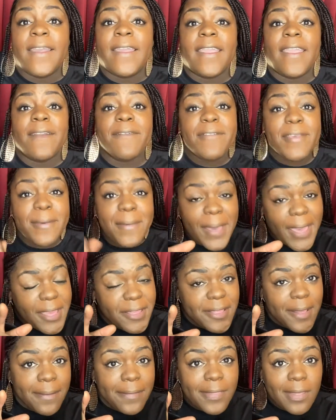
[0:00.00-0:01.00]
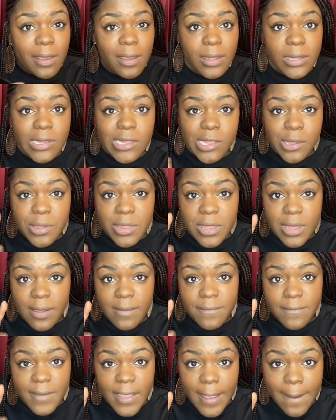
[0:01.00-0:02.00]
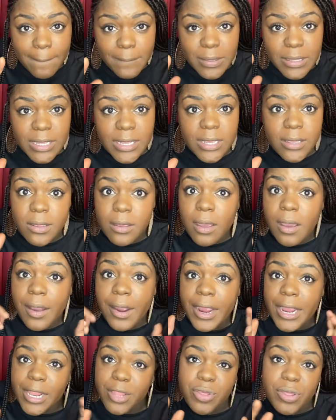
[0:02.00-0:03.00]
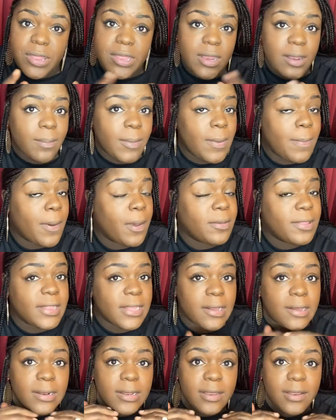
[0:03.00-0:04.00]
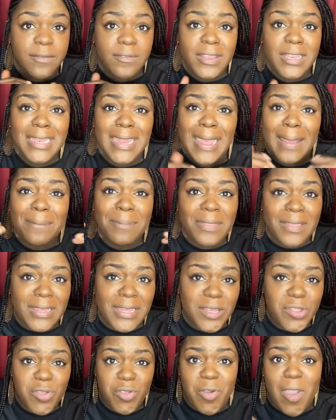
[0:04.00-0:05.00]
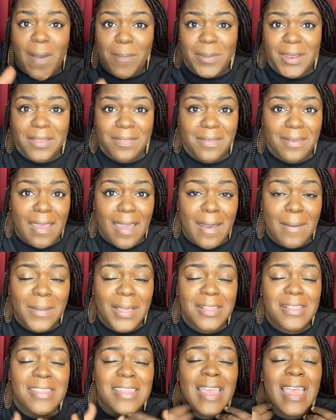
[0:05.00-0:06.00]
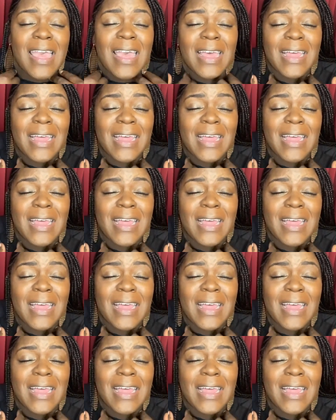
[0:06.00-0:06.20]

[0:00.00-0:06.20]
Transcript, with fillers: if you guys out there in Sue Chef family are interested in me posting on a different day, please drop it in the comments.